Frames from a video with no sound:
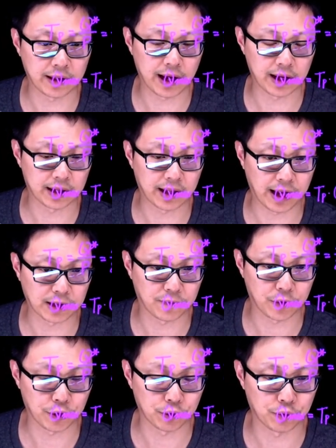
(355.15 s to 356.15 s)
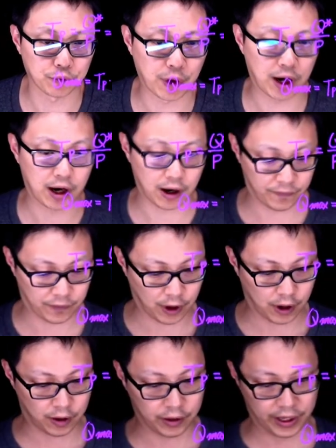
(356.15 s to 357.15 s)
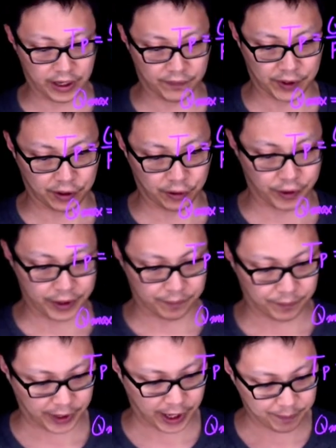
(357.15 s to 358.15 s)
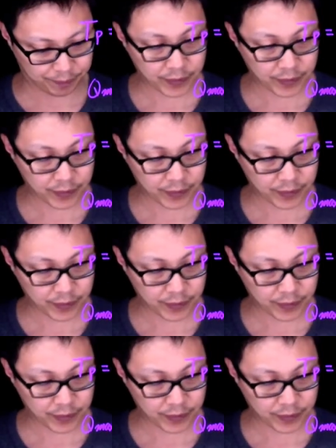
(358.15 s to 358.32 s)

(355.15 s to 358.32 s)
that it takes for you to run out of all the inventory. Okay,